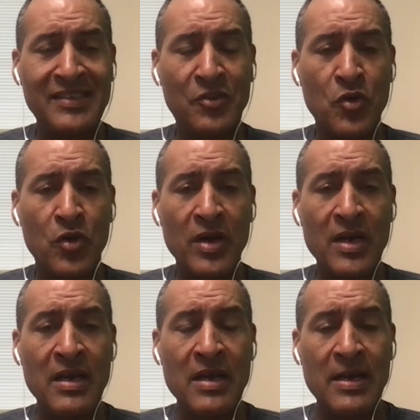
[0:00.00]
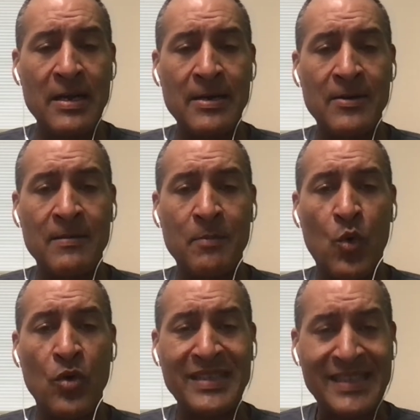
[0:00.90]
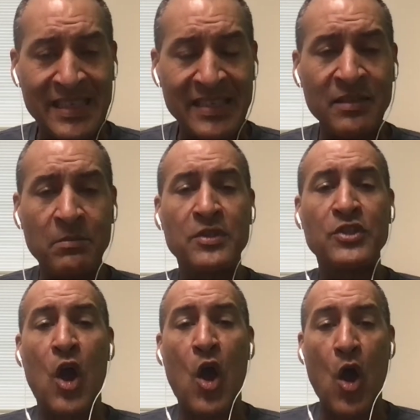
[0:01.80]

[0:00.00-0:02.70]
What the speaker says: or systems